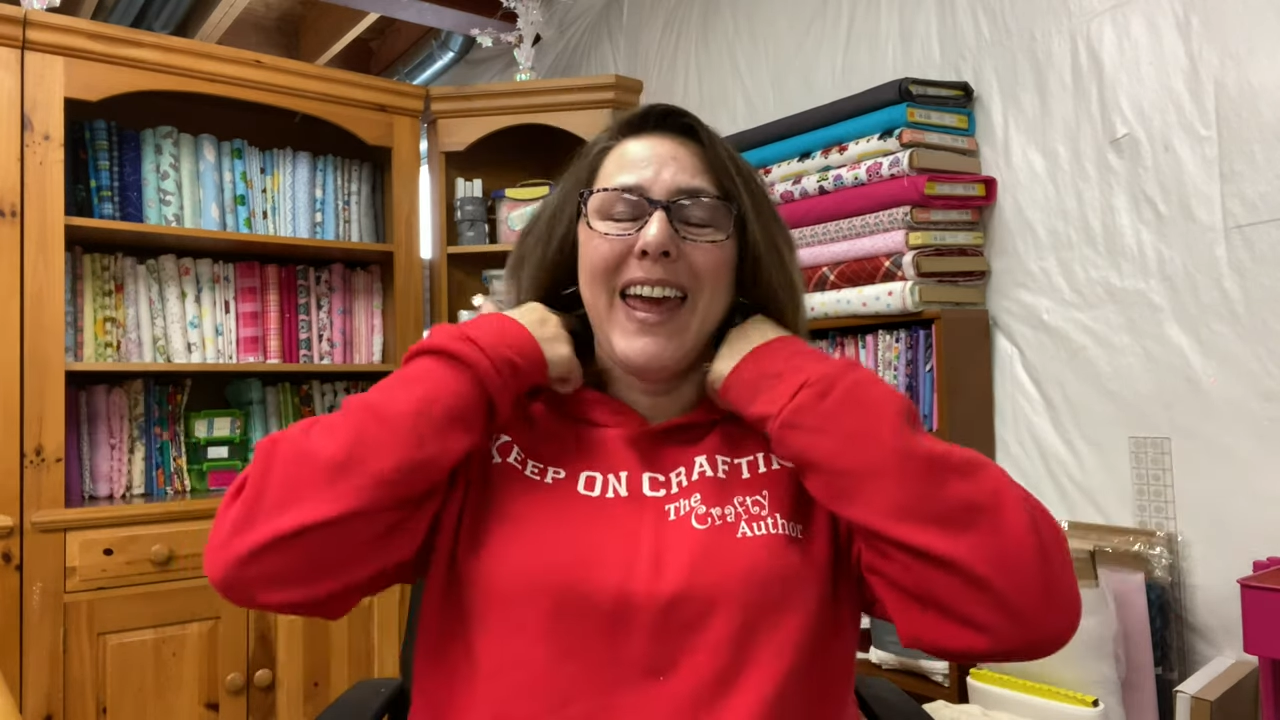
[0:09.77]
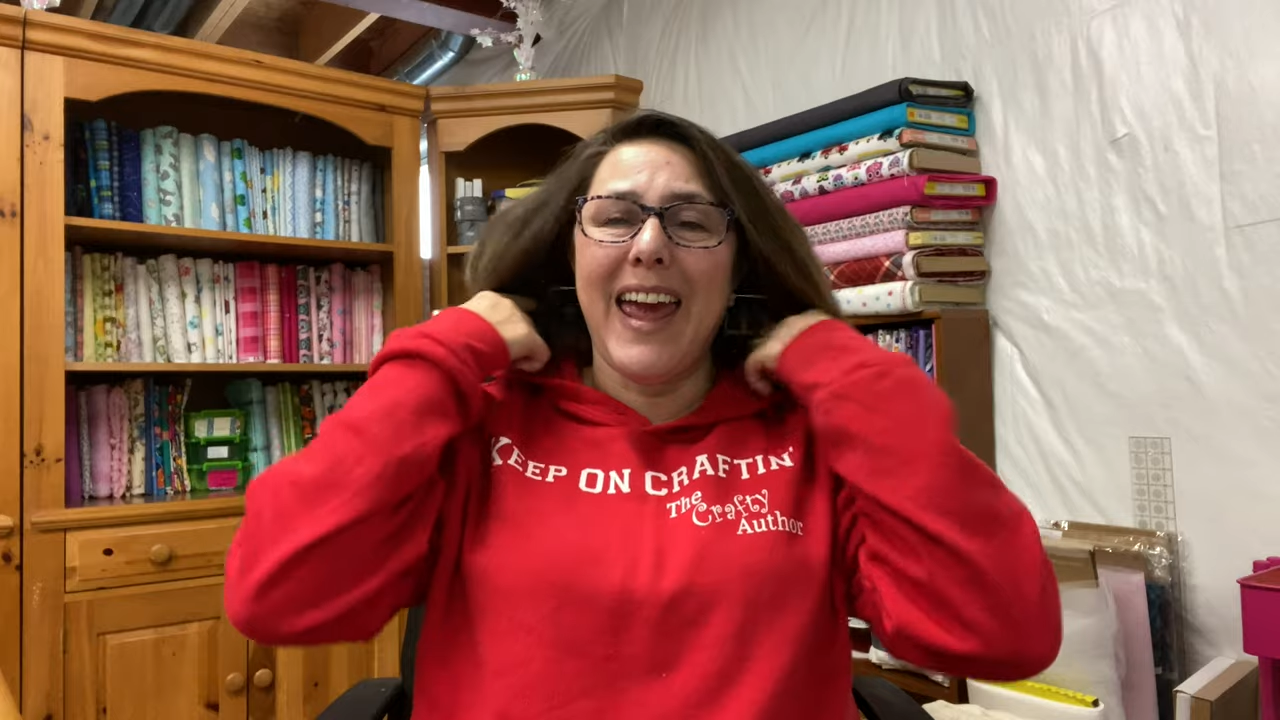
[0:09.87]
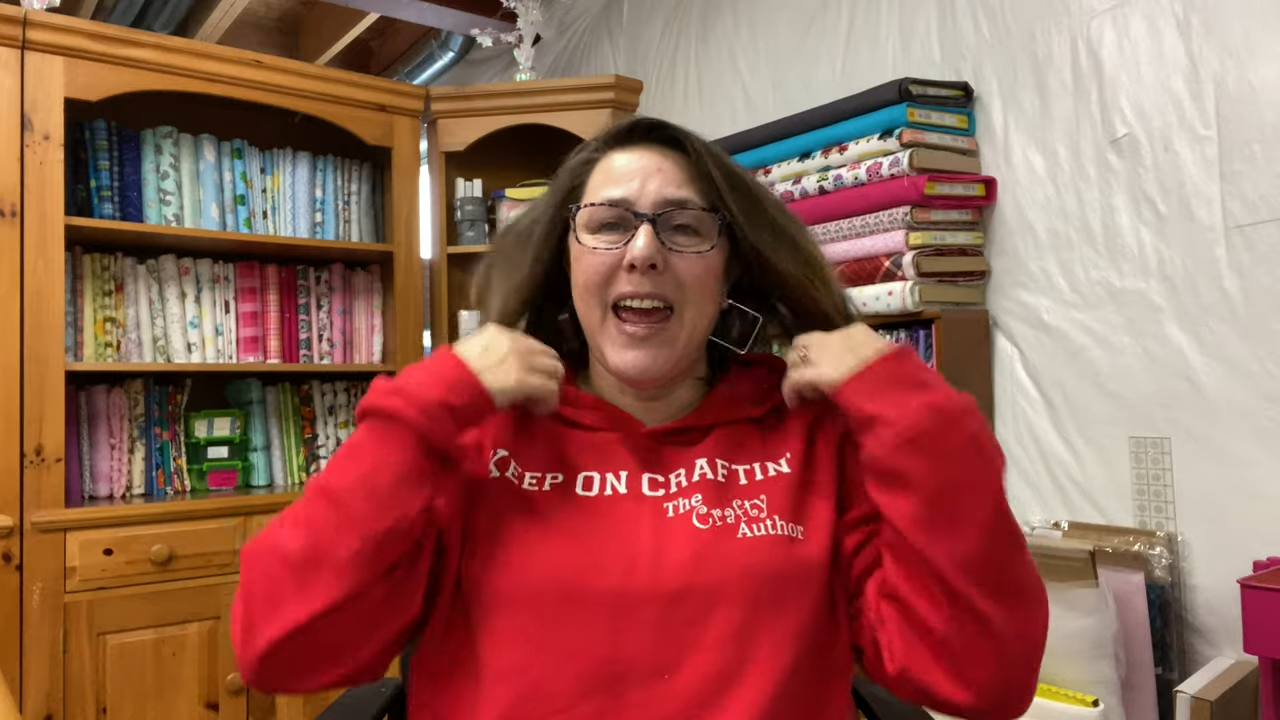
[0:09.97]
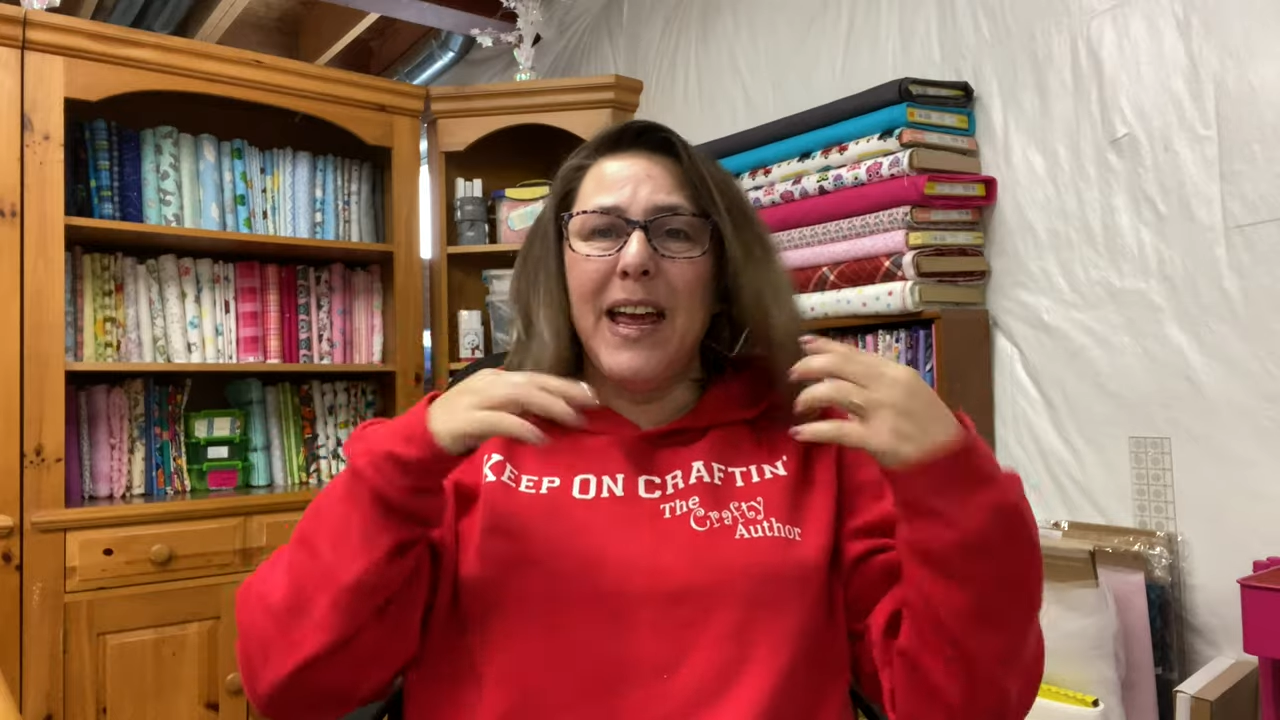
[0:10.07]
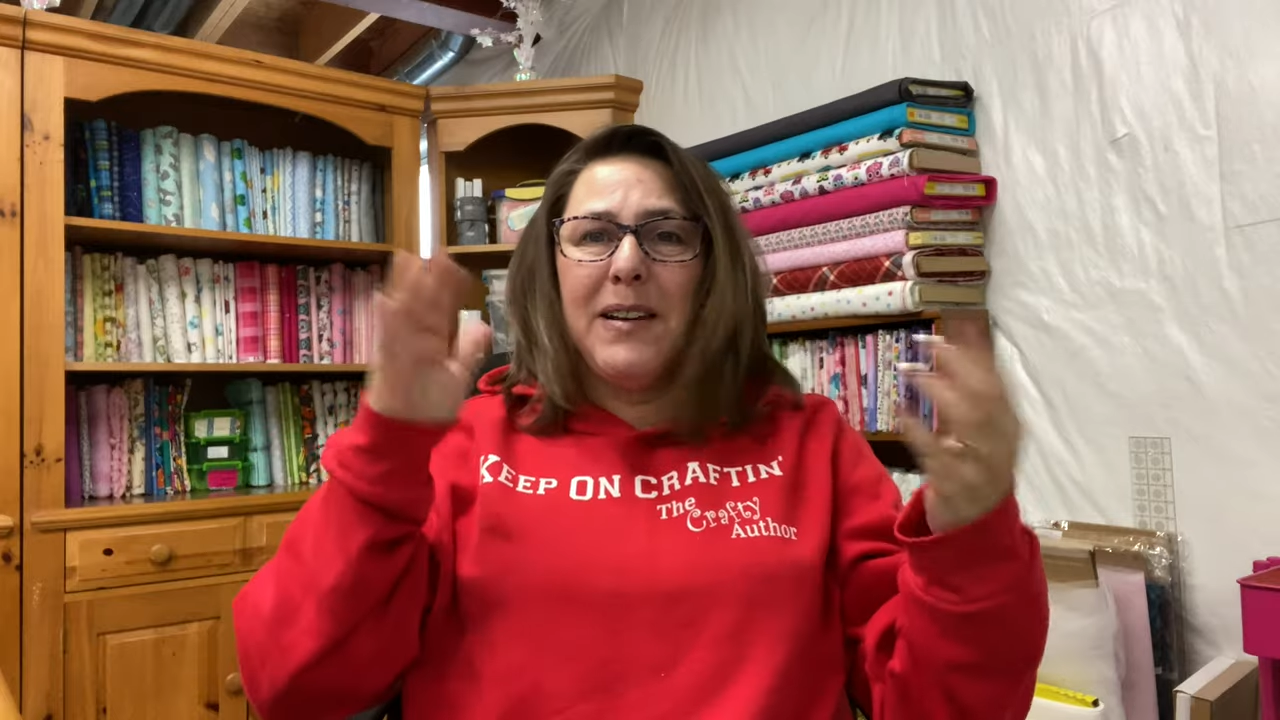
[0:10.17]

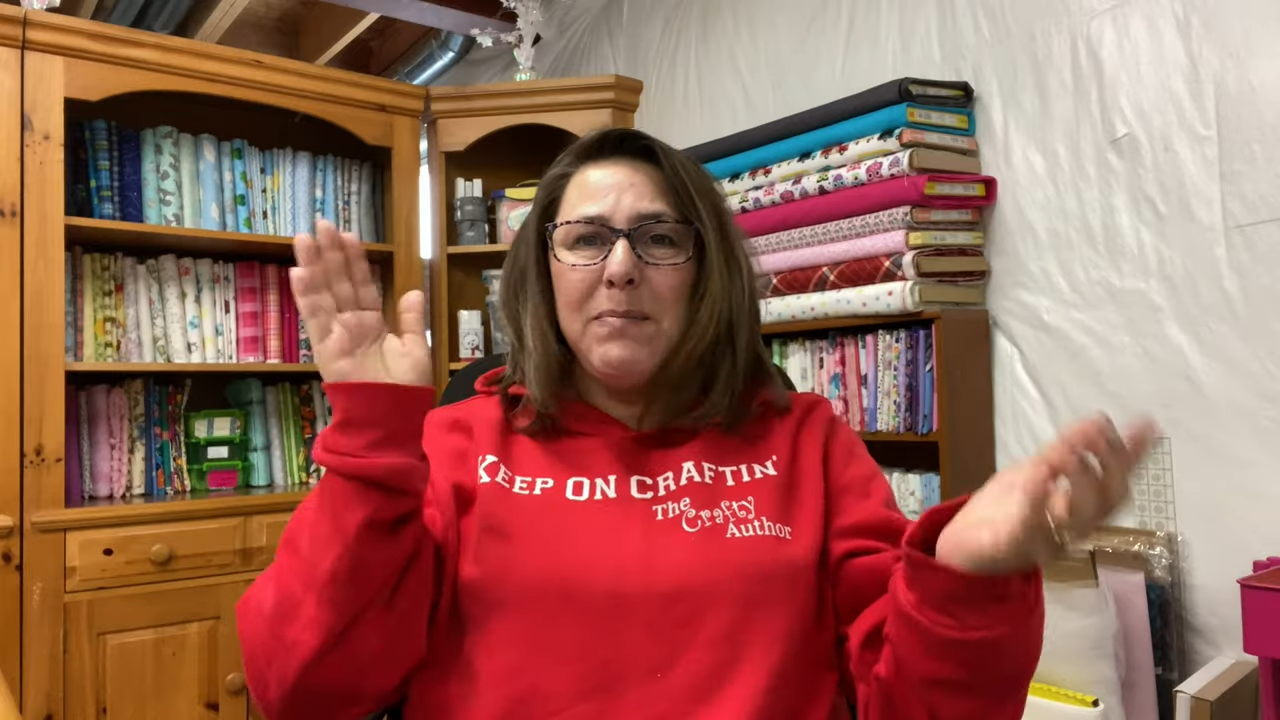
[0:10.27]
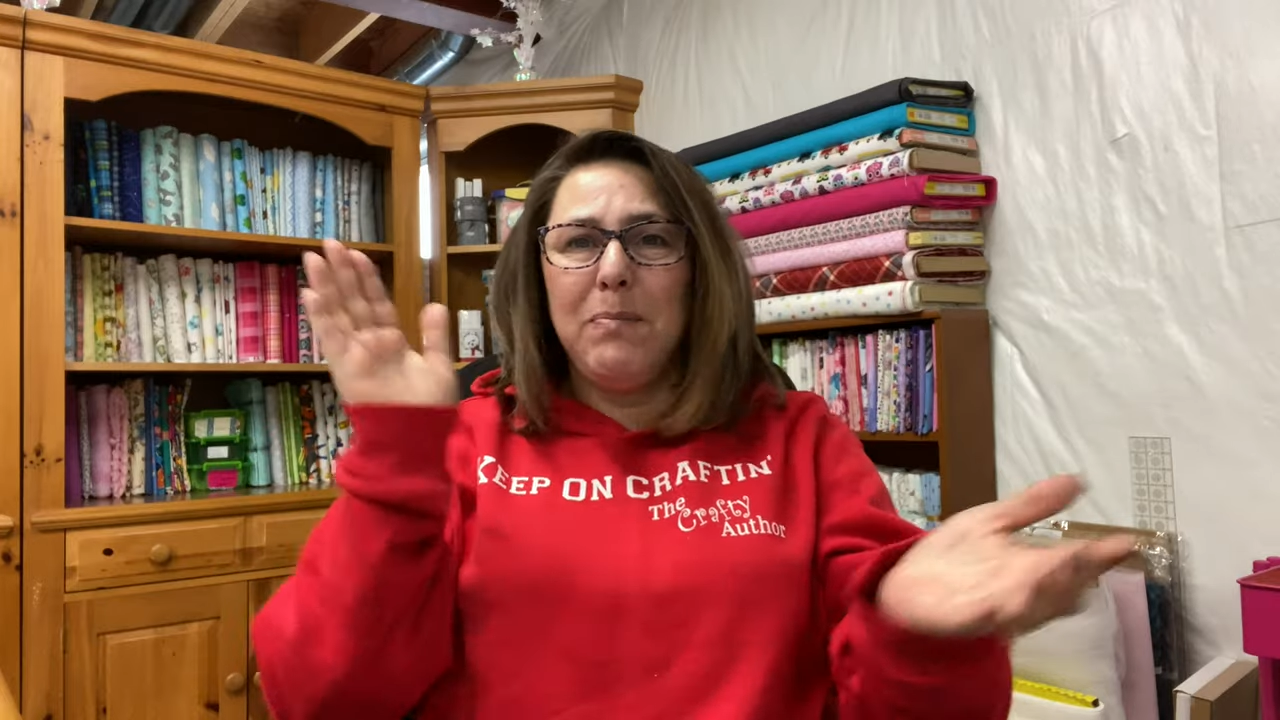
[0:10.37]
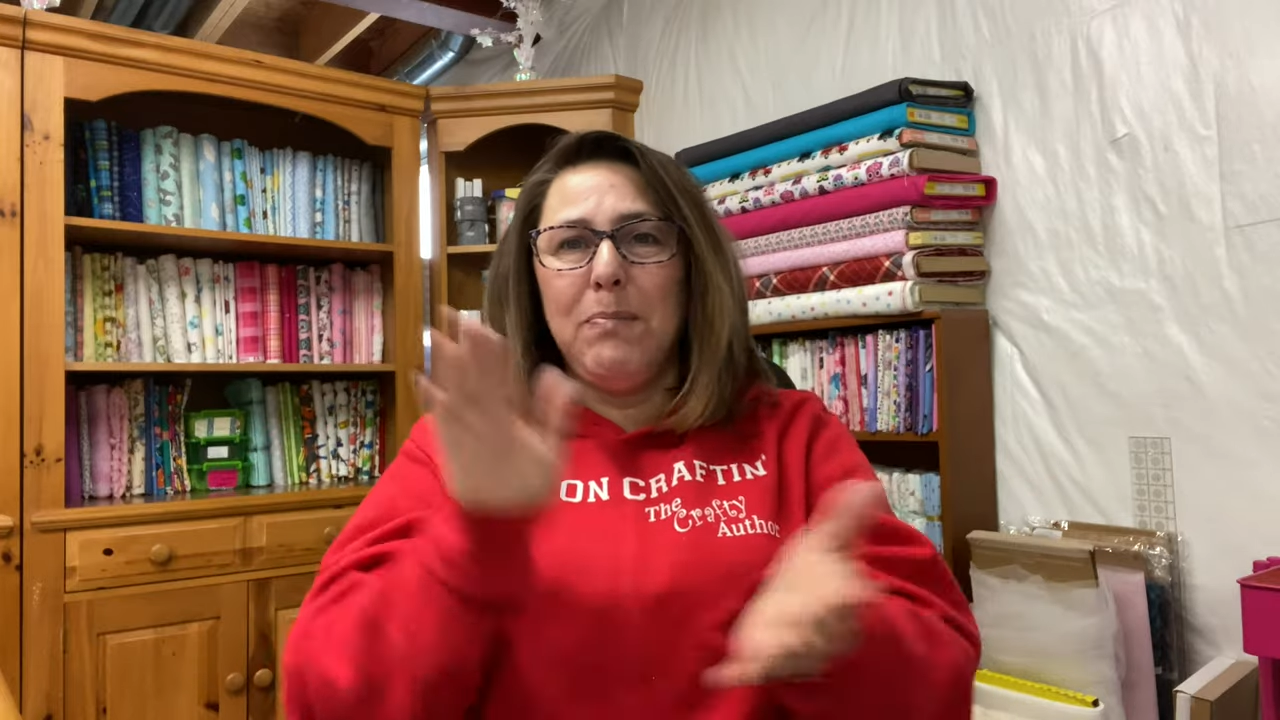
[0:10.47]
And